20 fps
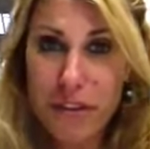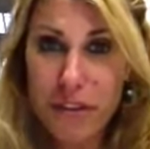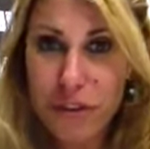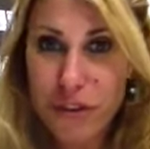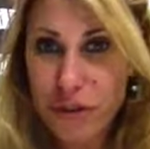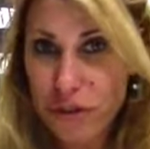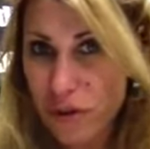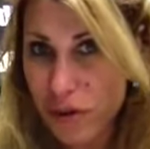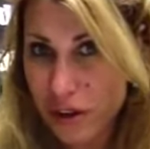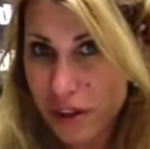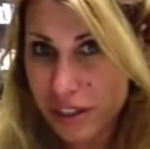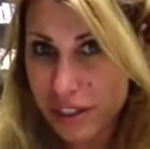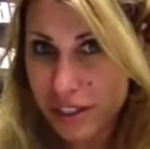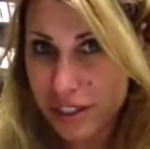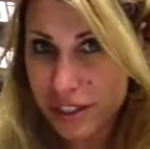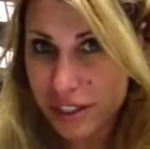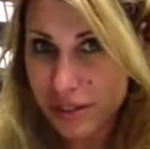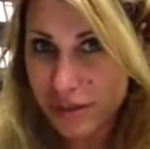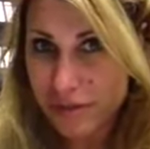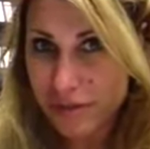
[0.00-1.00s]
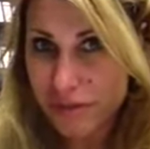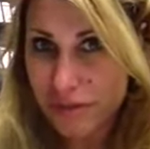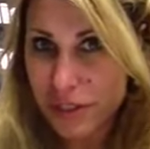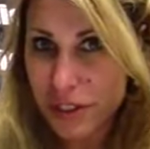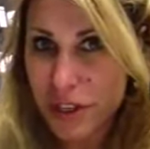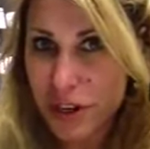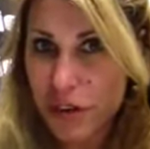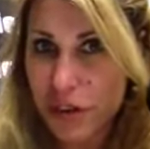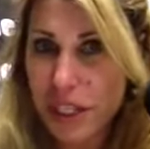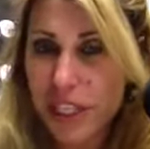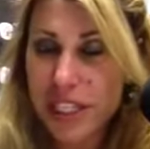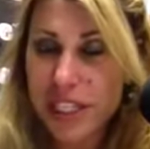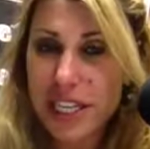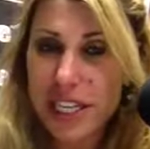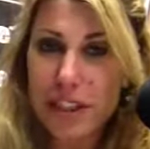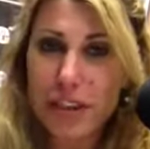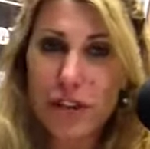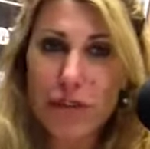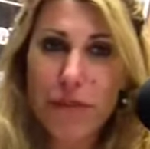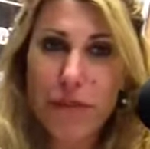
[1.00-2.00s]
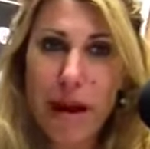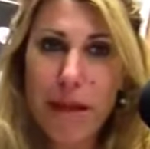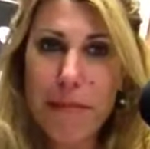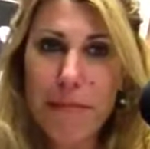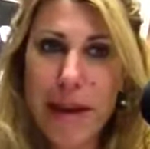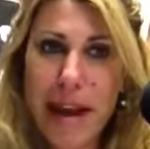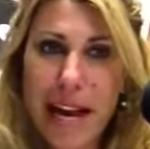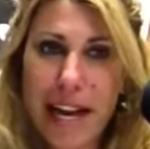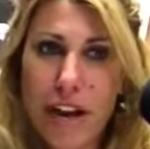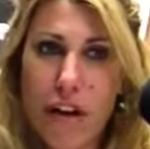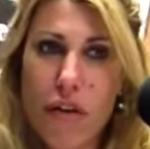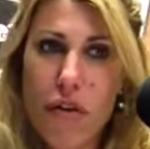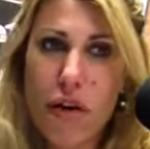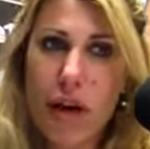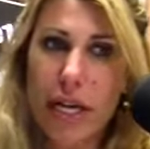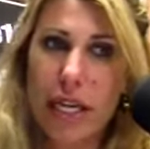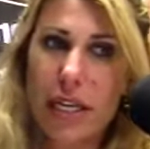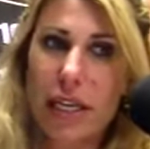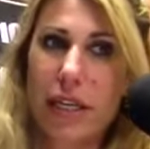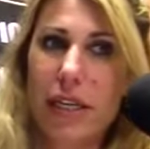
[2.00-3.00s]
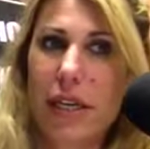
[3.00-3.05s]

and your course. So let's get you right back on.